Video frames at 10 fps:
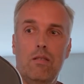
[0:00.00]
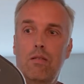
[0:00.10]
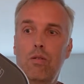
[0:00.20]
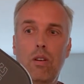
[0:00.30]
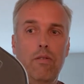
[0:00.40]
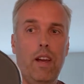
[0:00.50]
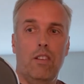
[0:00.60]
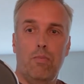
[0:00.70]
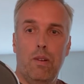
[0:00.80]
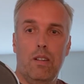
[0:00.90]
to
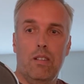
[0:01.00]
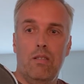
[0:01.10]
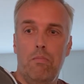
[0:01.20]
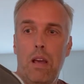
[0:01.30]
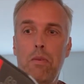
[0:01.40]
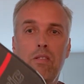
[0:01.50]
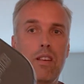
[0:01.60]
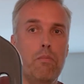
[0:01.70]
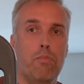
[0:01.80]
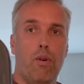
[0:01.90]
advanced players, maybe
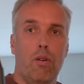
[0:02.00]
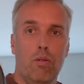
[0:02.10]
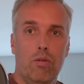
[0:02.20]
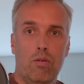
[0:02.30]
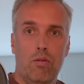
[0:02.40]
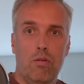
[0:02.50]
some pros.